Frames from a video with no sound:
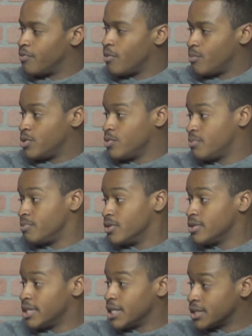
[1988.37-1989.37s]
We do some good
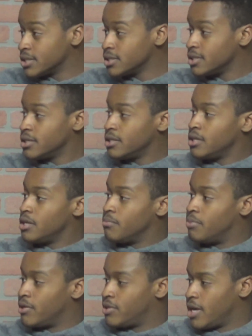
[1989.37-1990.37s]
things,
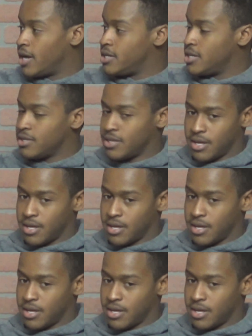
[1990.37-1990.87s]
but the idea that